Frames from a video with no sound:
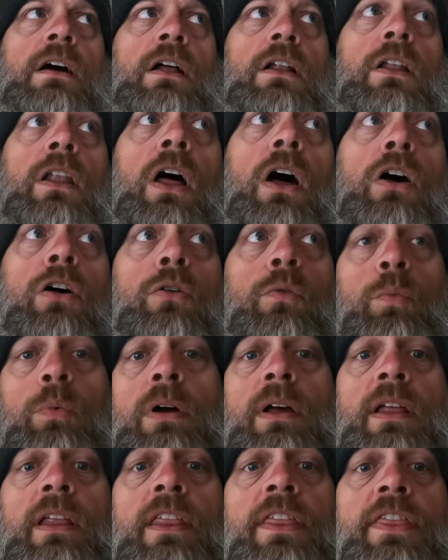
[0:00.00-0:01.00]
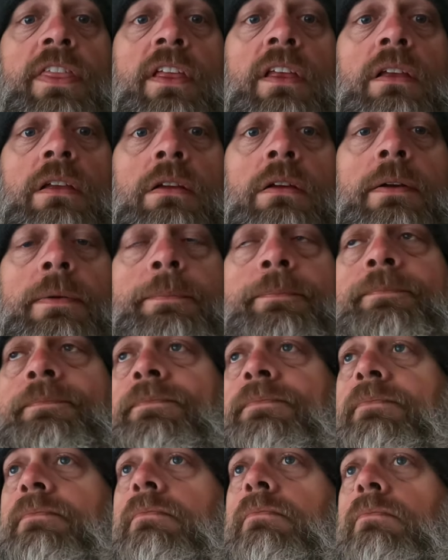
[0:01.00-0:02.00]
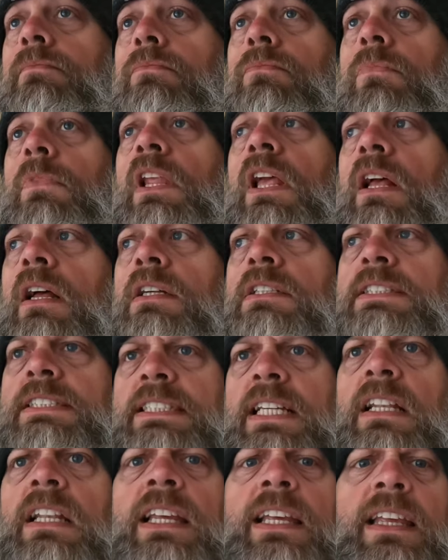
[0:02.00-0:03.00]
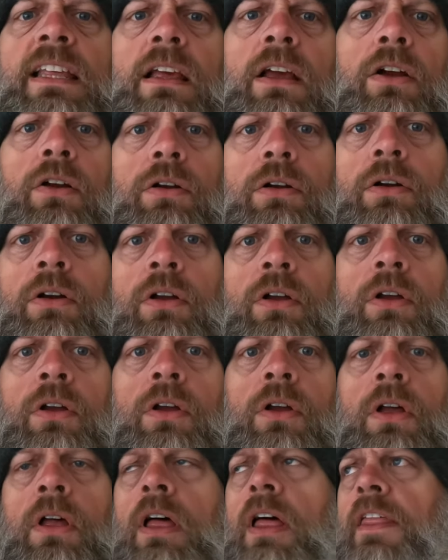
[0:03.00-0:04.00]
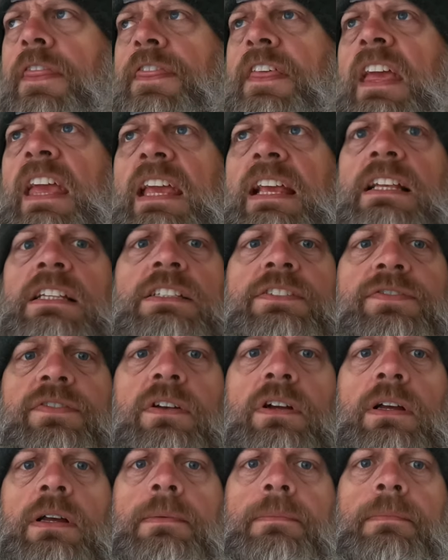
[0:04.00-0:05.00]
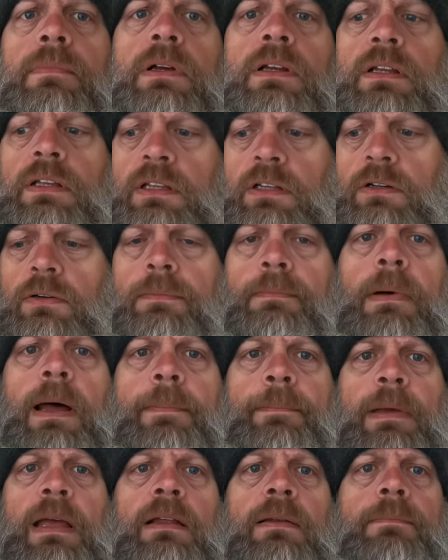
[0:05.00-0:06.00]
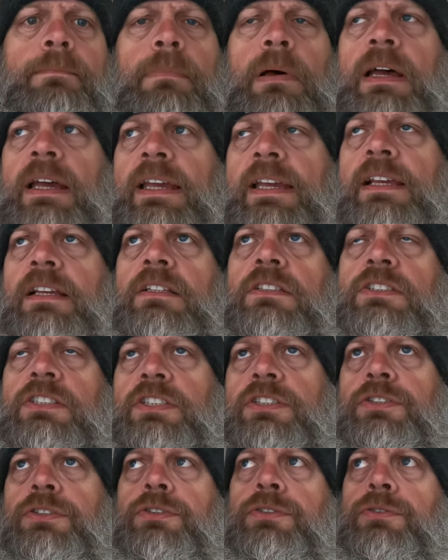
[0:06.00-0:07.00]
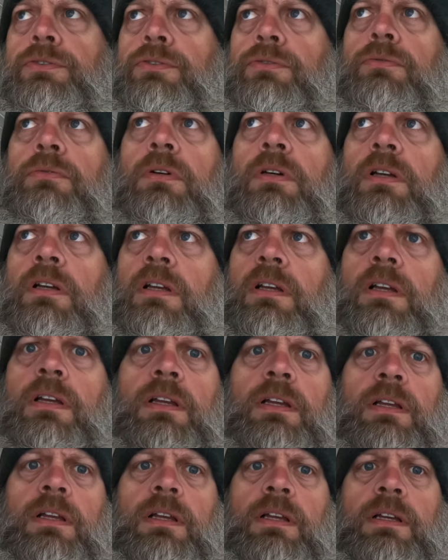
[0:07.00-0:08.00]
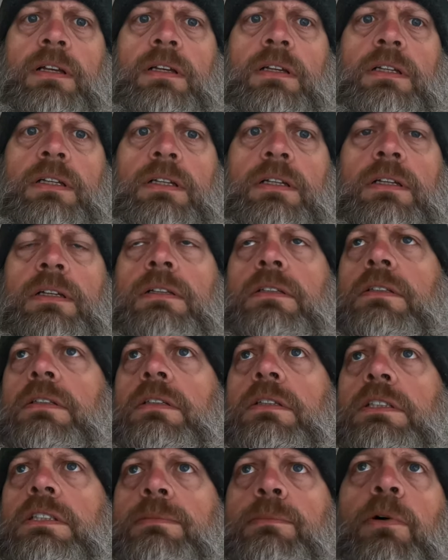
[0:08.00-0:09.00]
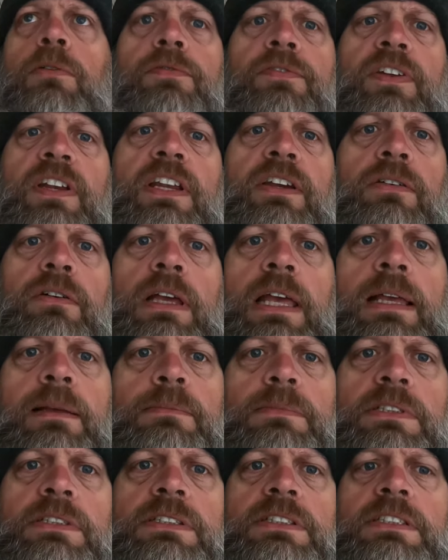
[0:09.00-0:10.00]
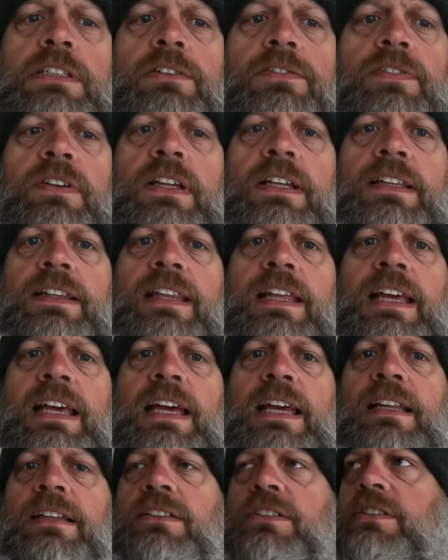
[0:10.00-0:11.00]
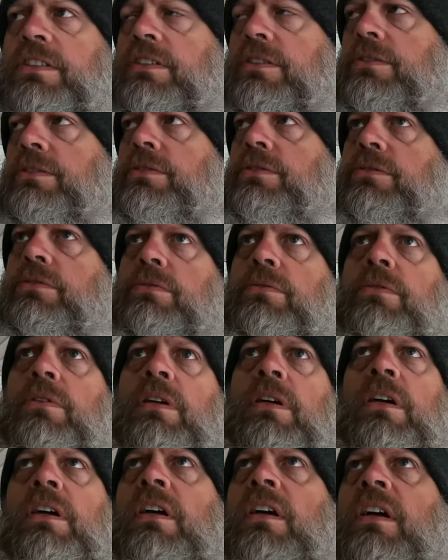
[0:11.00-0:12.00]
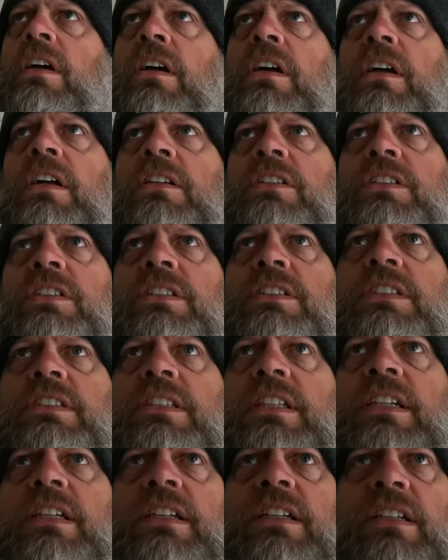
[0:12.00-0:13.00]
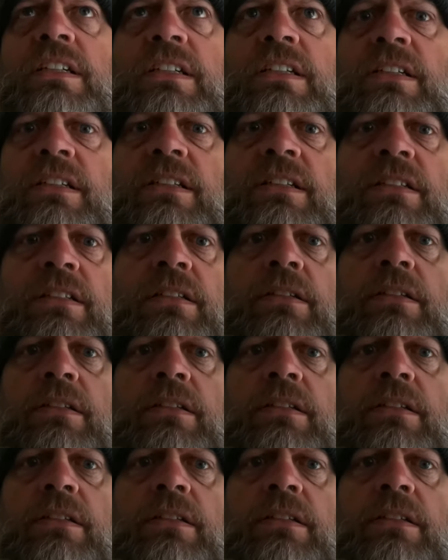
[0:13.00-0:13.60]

Along with selling things from, my mountain bike to some old video games and stuff like that, to just a